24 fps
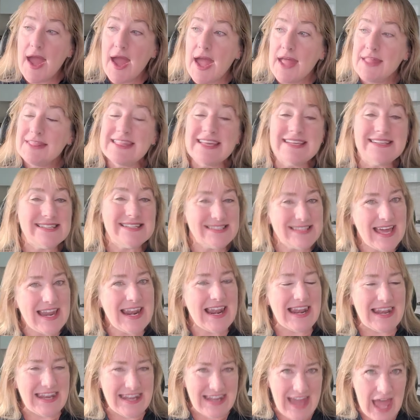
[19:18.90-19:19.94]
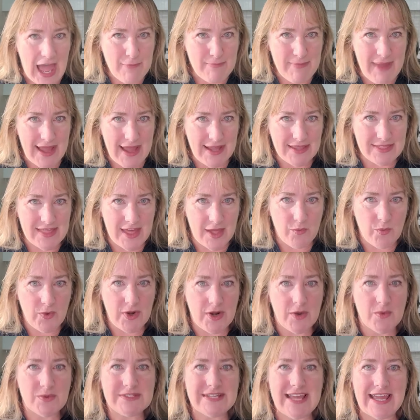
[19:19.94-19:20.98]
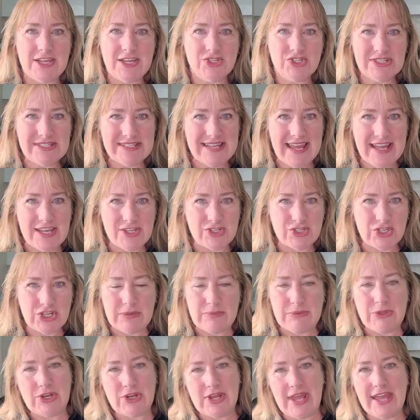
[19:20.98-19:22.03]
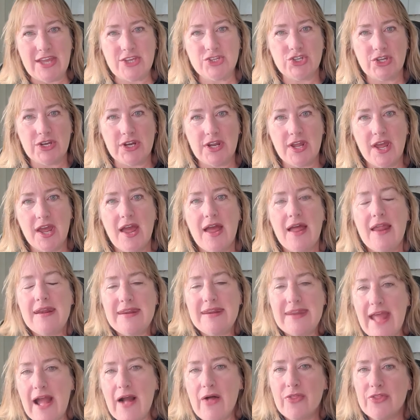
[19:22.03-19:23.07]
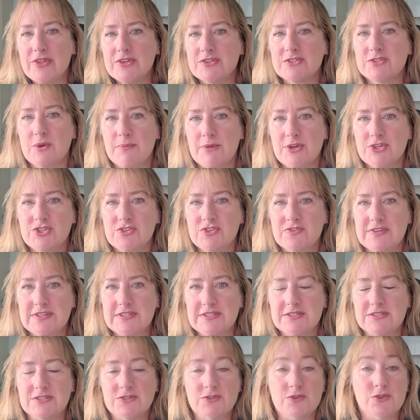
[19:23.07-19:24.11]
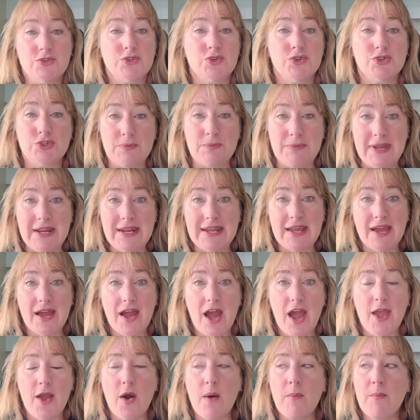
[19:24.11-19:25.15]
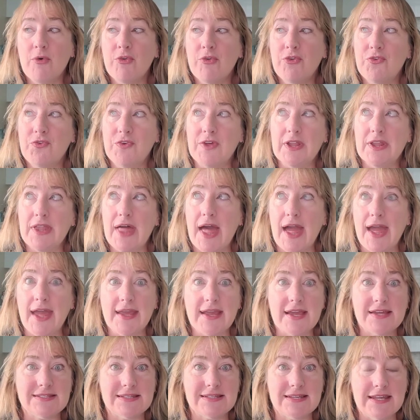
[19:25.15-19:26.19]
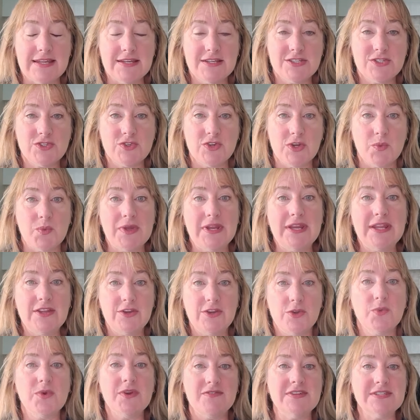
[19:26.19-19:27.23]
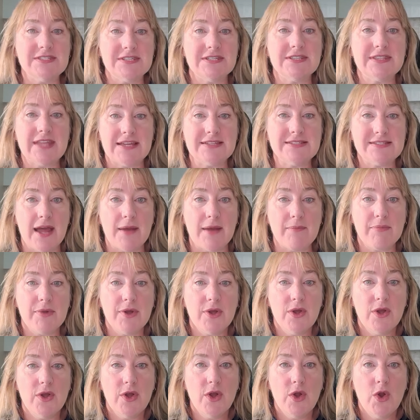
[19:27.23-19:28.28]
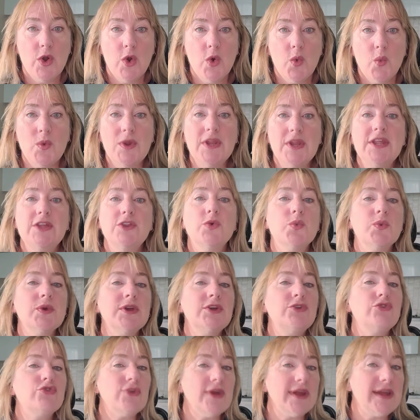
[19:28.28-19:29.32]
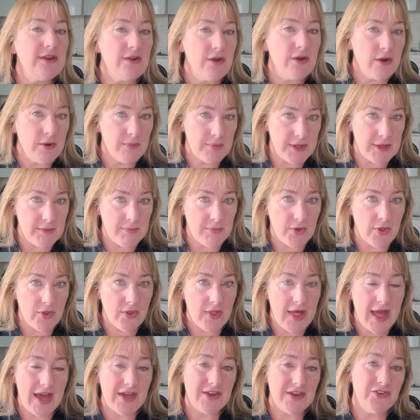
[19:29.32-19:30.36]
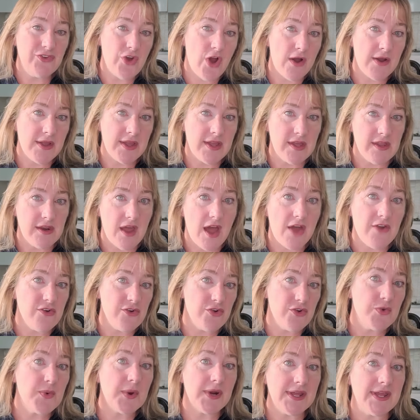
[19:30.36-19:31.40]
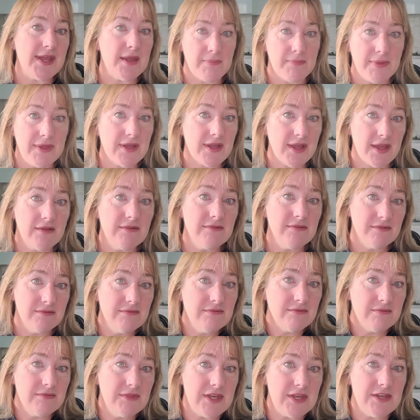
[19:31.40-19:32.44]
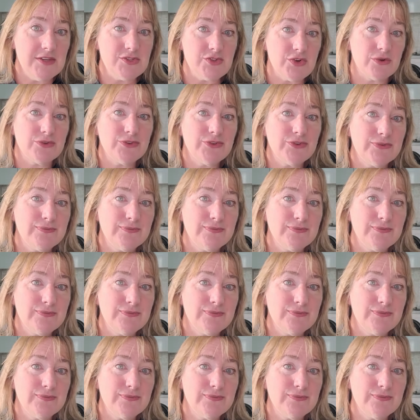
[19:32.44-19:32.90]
They did that a lot back then when it was agent to agent communication. Now that so much of us is through social media, I almost feel like as an industry, we need to revisit that step. We need to retrain our people how to talk in 128 big keystrokes.